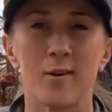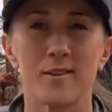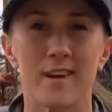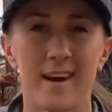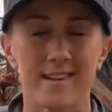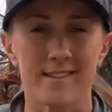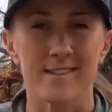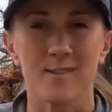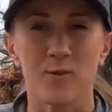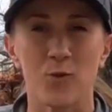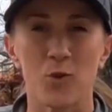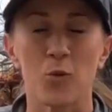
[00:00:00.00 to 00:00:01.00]

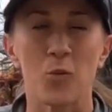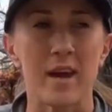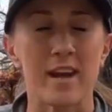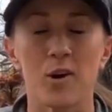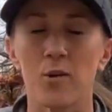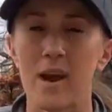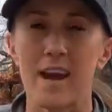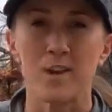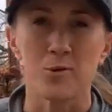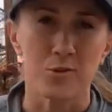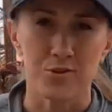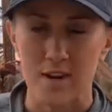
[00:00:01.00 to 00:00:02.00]
Texas, for the Waco
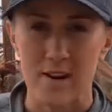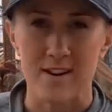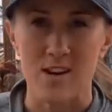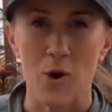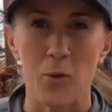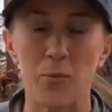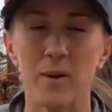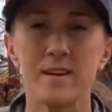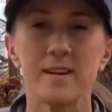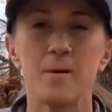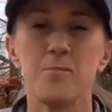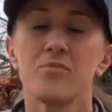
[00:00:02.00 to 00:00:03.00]
Annual Charity Open.